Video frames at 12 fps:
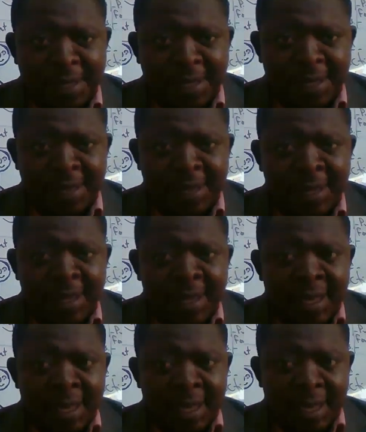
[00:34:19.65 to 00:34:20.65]

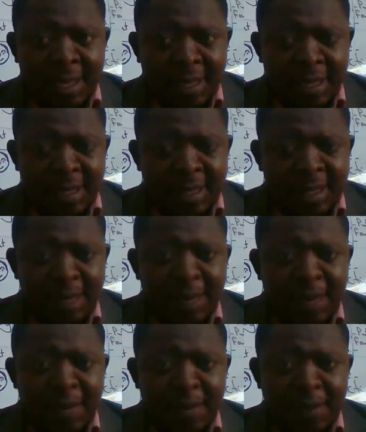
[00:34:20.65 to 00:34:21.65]
That's the time
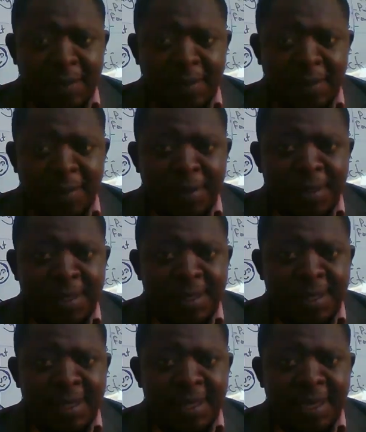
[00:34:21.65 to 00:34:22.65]
when I was developing this
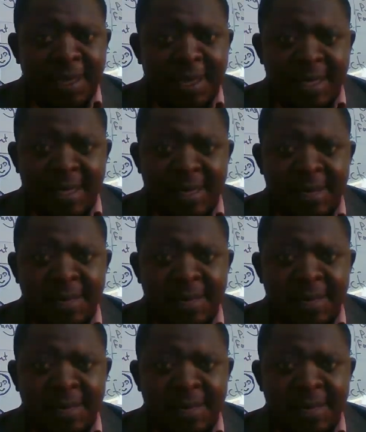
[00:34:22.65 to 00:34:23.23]
lesson.